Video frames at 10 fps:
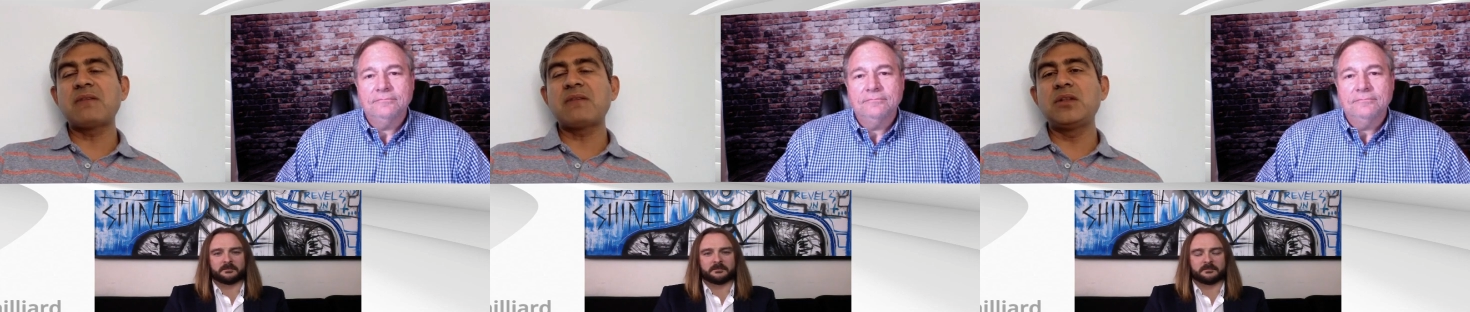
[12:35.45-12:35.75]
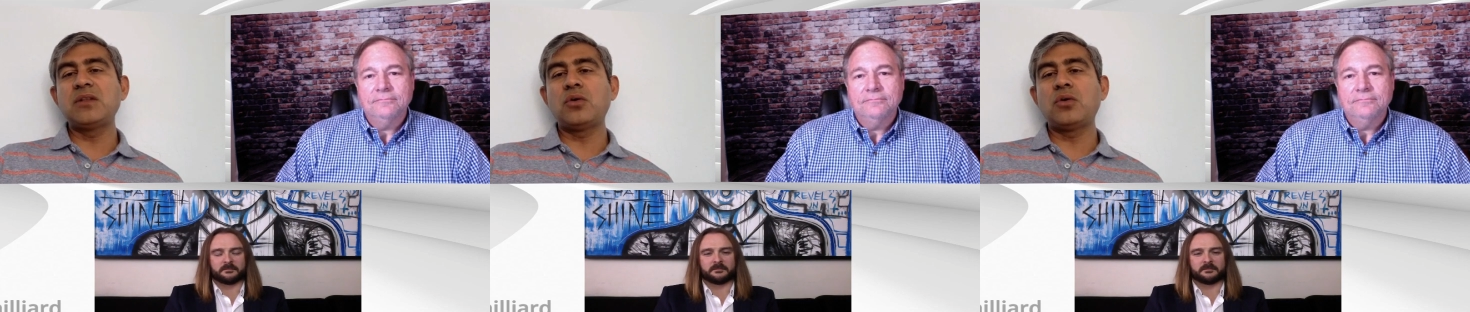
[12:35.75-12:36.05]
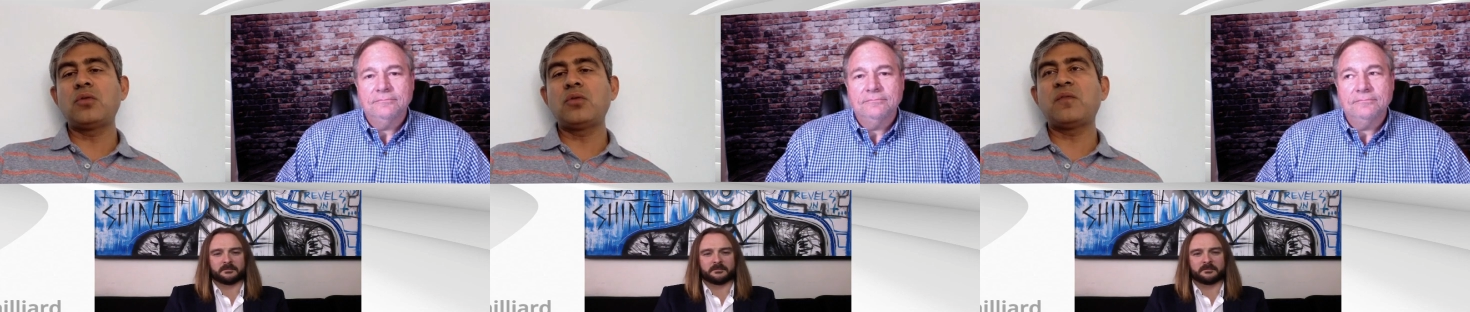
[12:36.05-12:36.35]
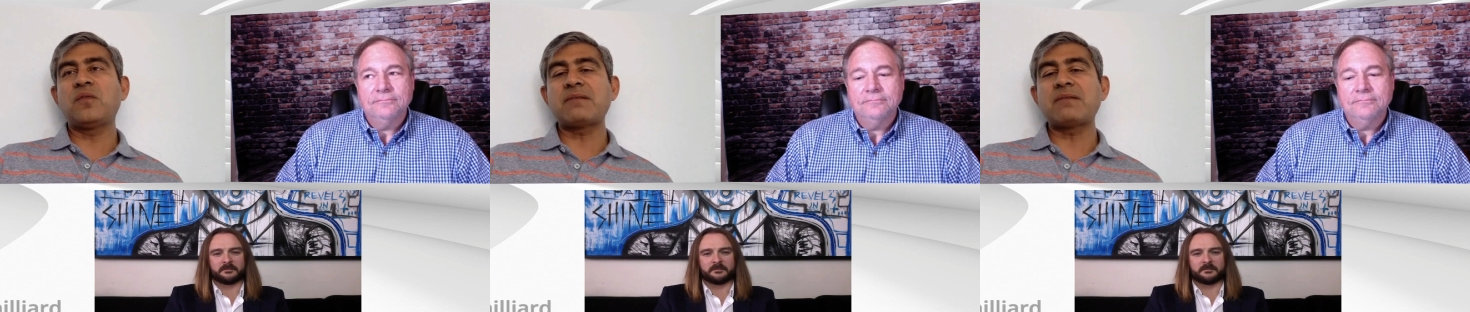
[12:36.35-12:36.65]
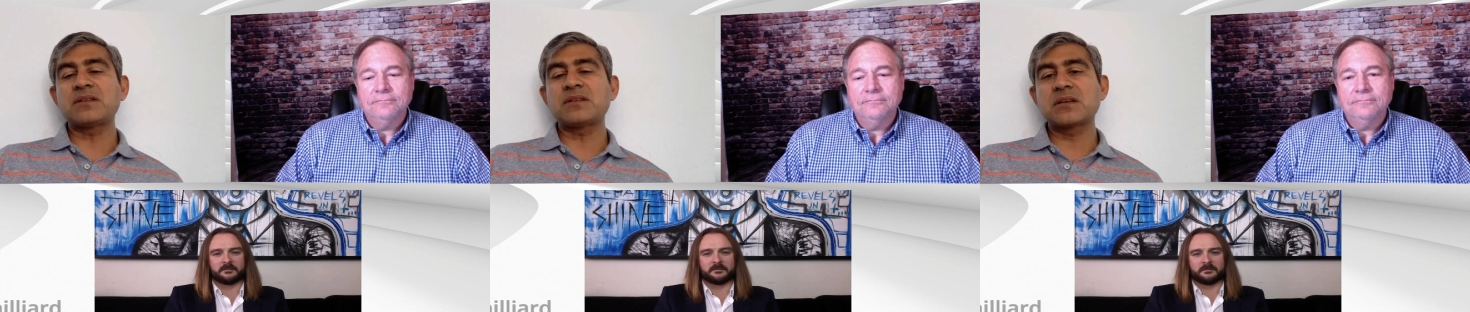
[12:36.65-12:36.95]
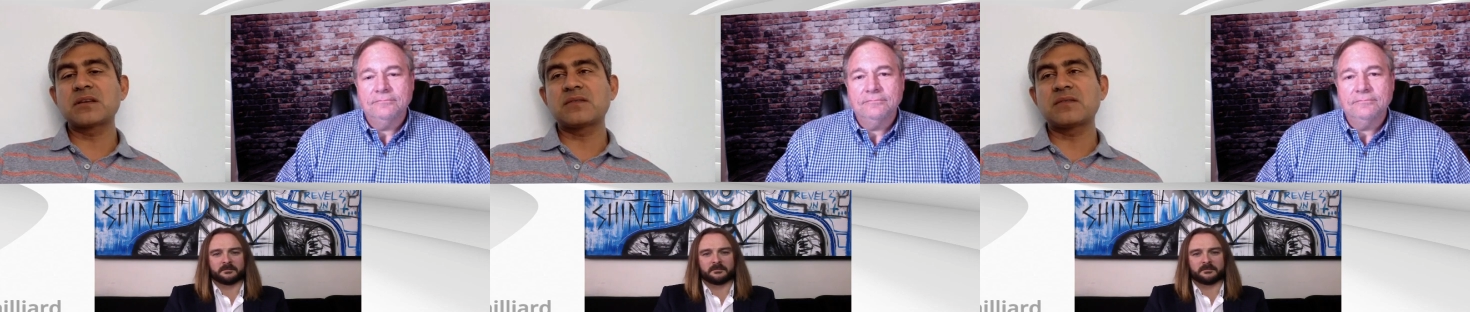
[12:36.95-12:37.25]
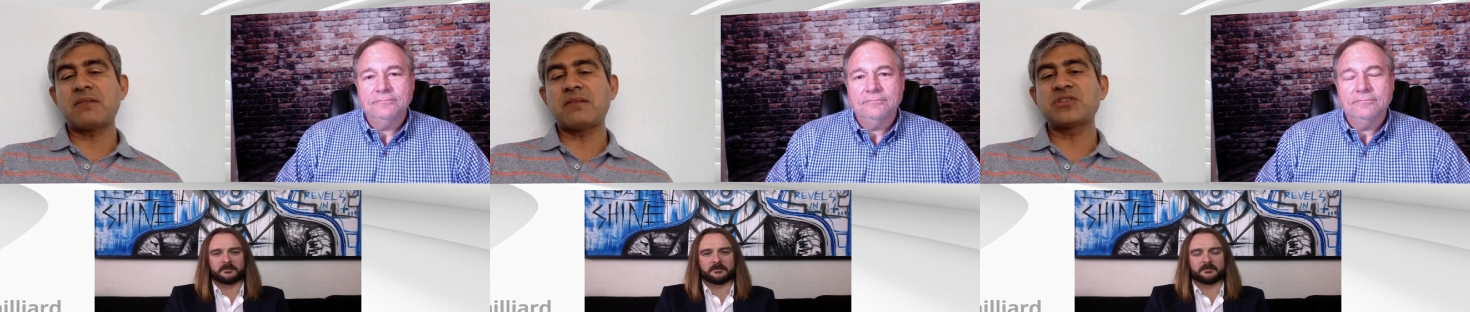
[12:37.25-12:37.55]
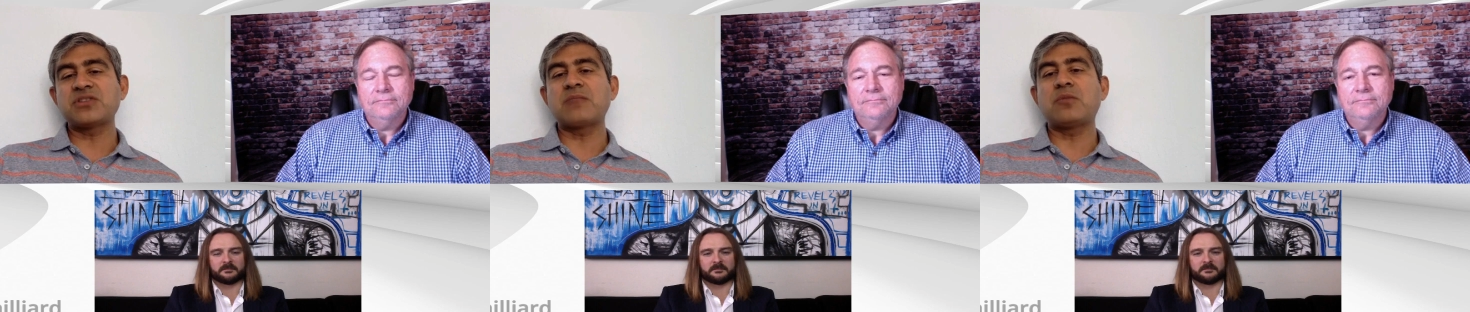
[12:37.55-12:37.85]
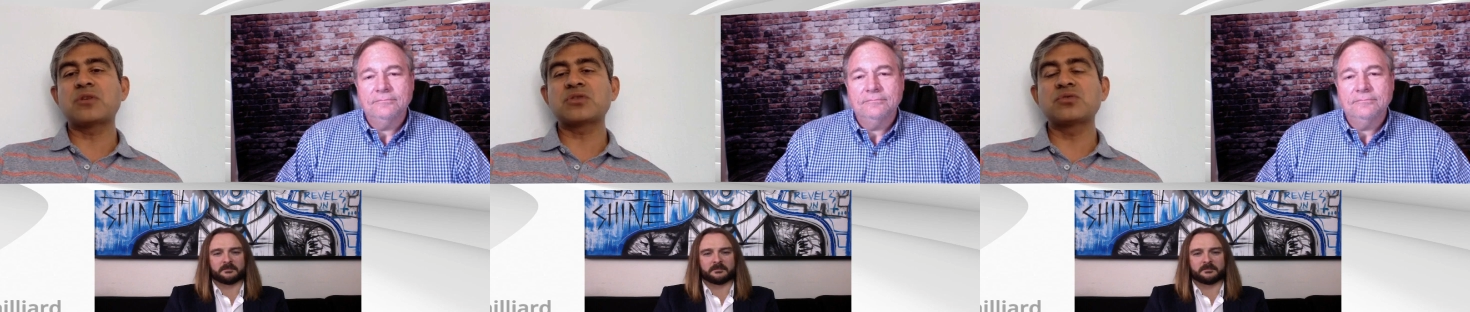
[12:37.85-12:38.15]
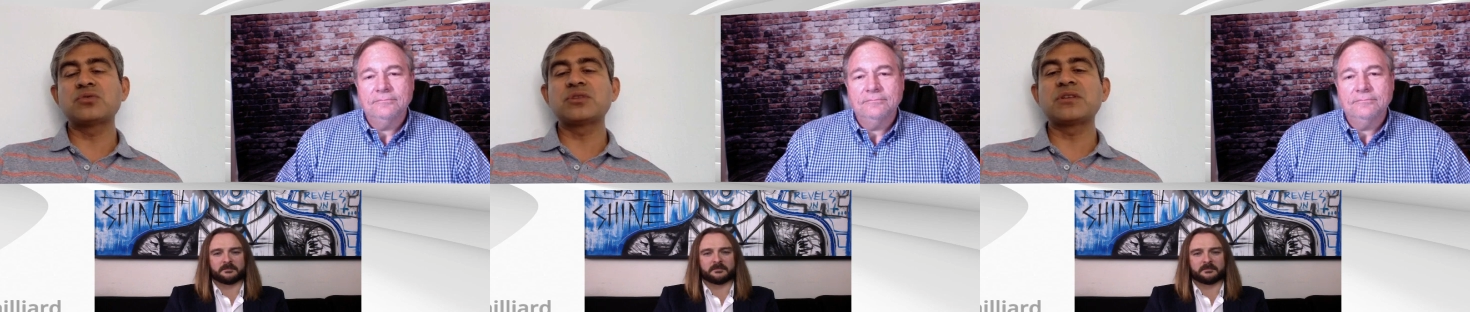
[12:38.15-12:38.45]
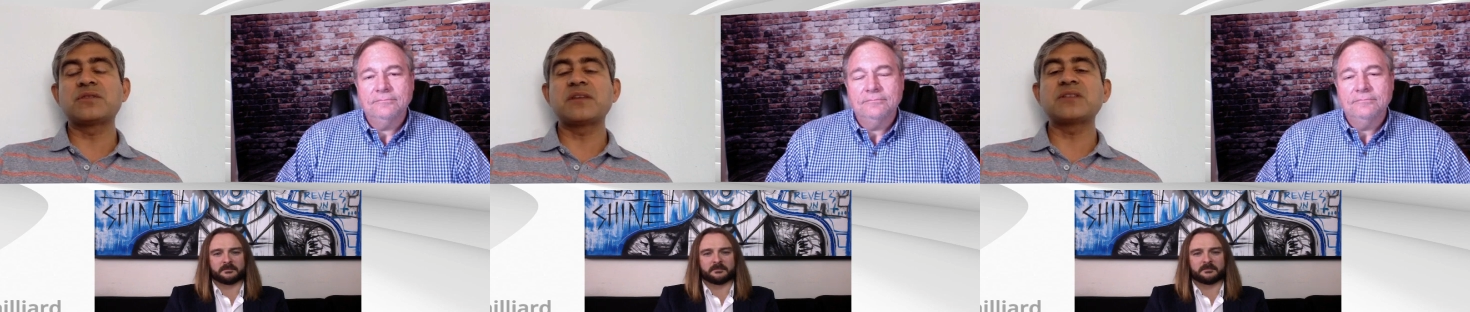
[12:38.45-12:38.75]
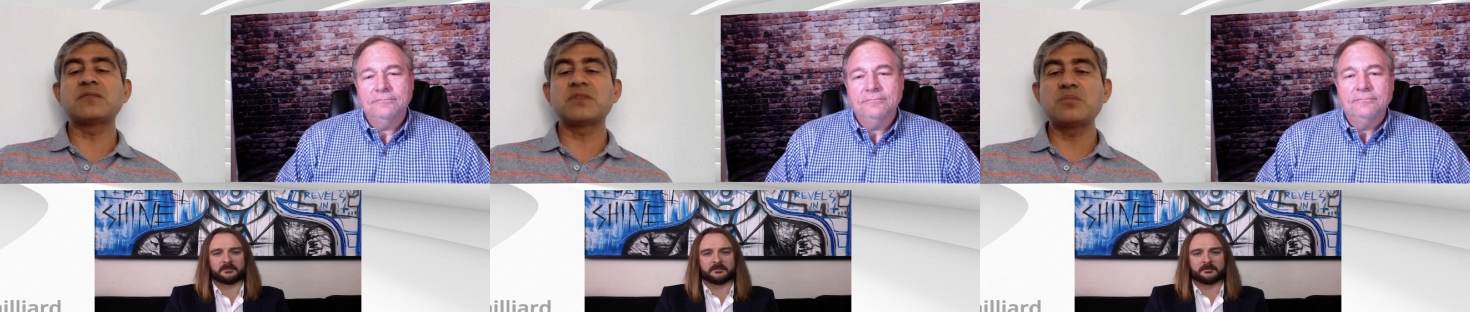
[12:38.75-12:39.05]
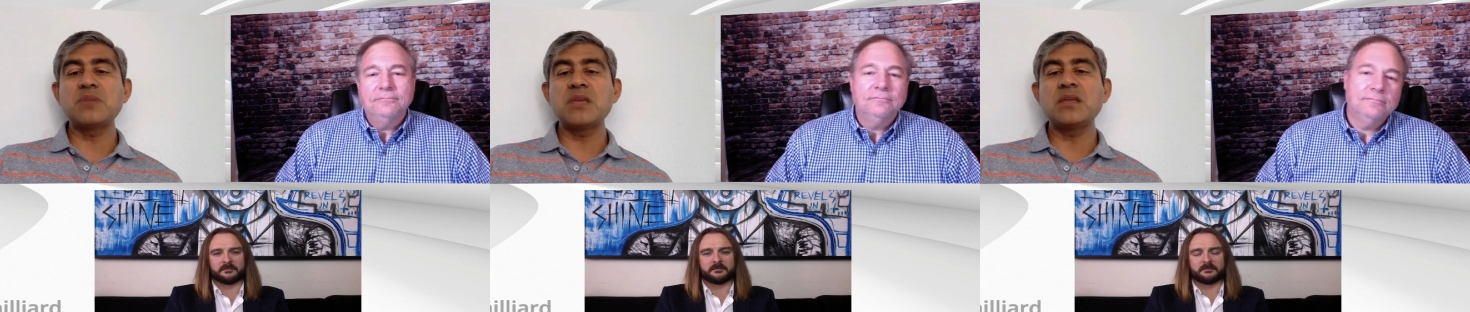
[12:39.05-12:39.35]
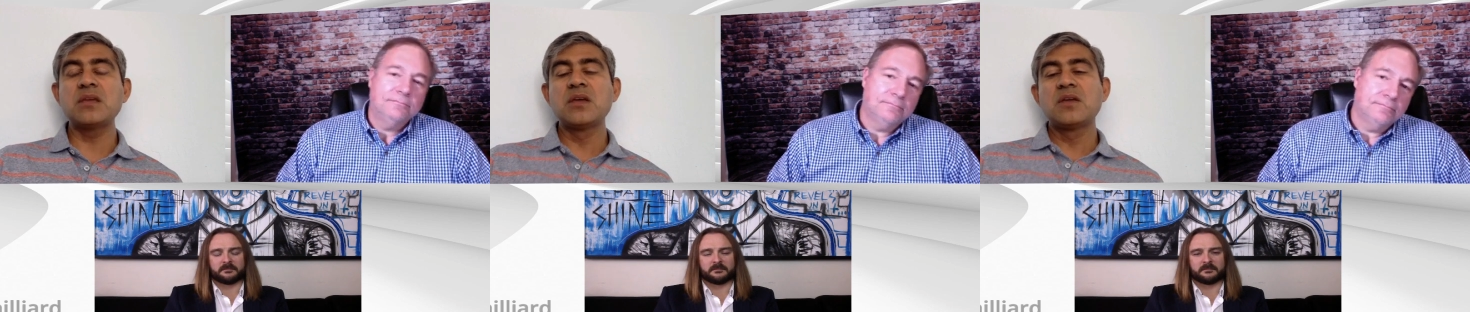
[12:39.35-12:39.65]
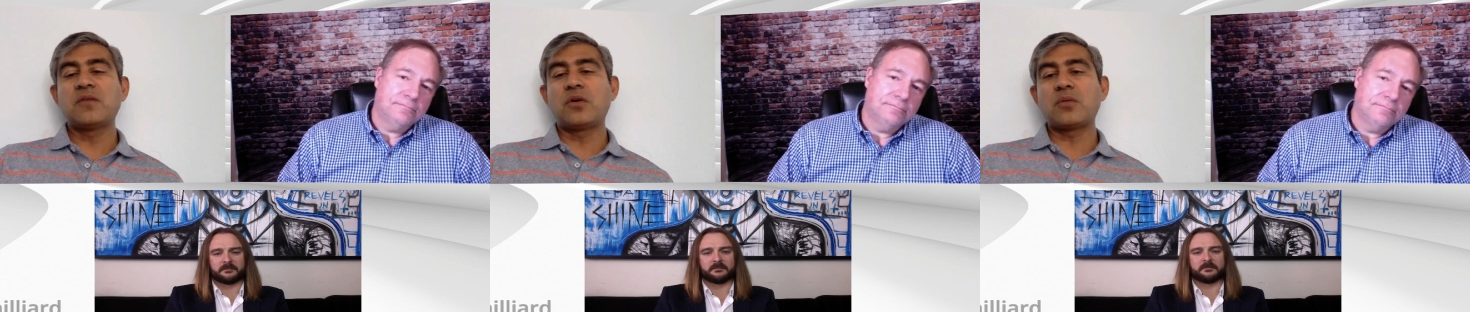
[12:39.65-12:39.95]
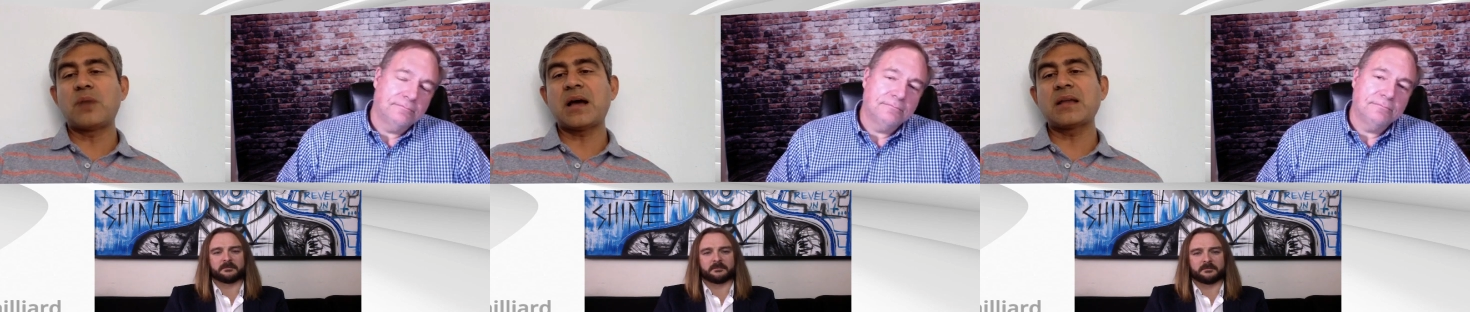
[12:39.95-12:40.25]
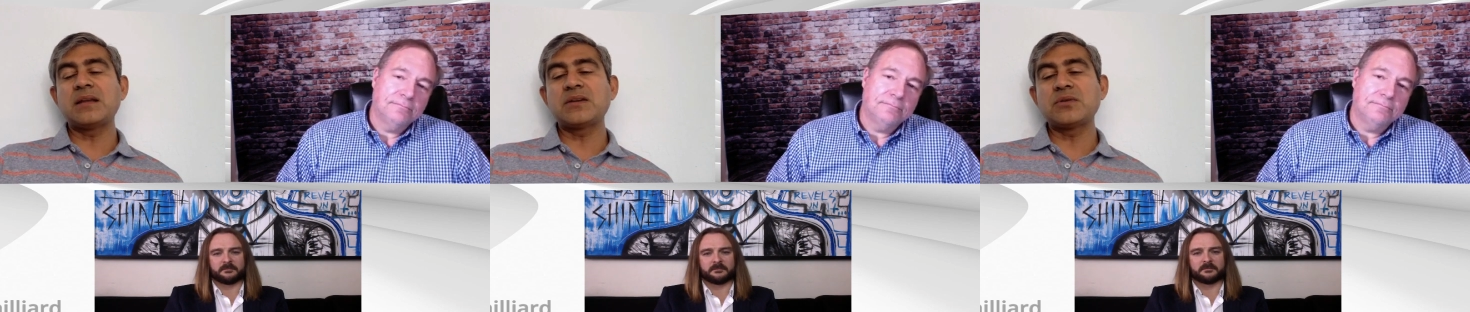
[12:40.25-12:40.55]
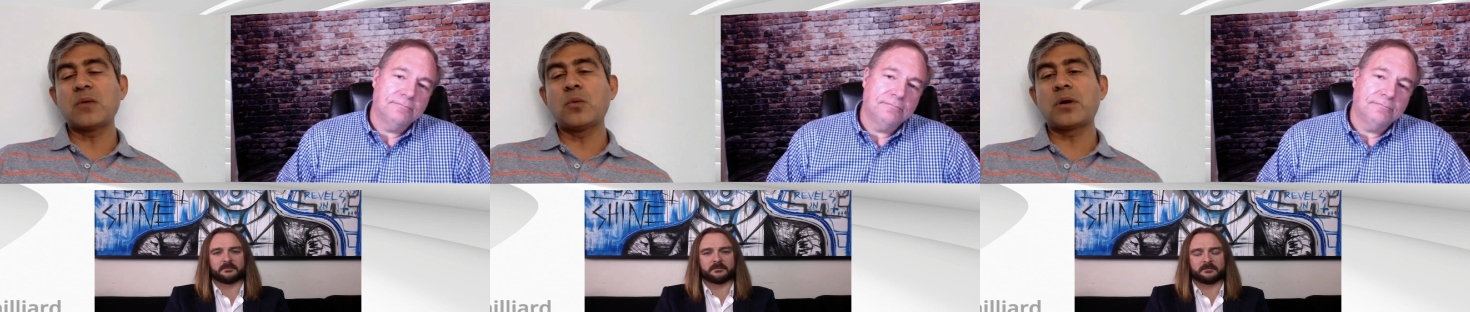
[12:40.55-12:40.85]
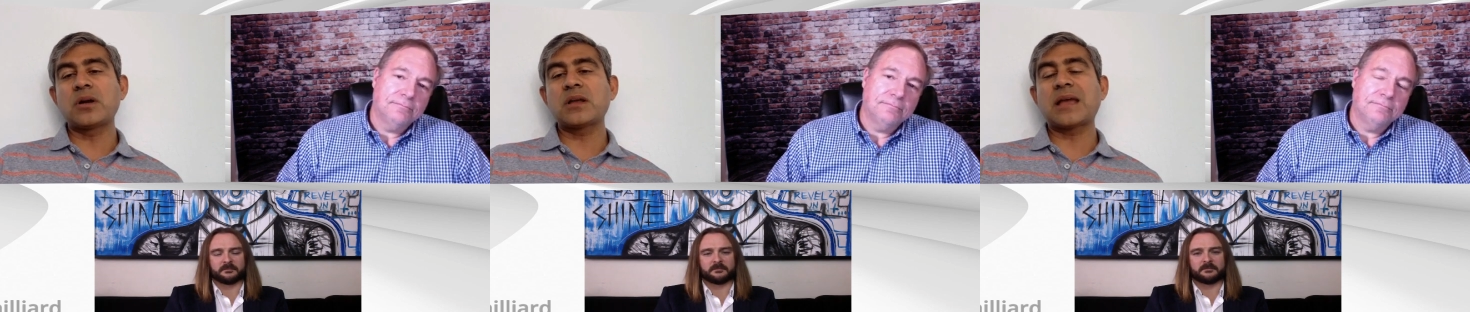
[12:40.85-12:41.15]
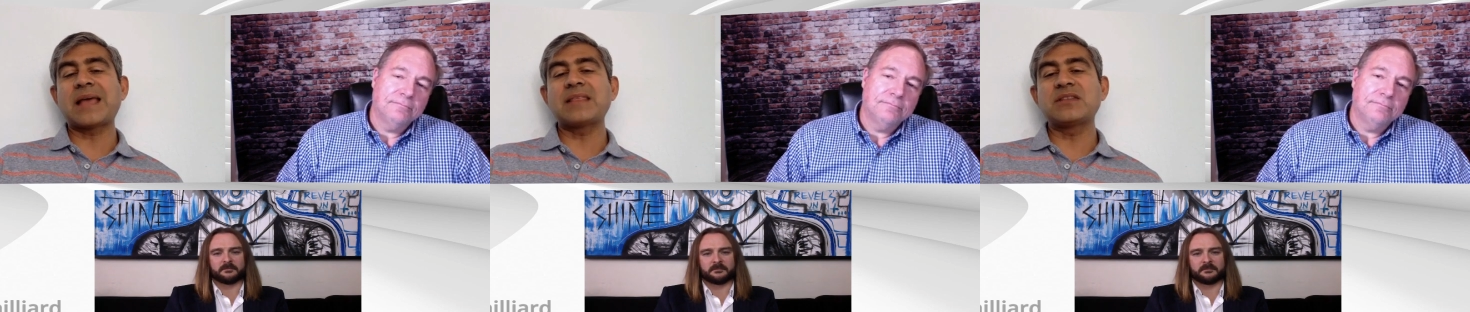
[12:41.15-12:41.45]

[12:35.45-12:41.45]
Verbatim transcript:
Speaker 1: I will know five other sk- five other chatbots who's interfacing with me for my day-to-day work,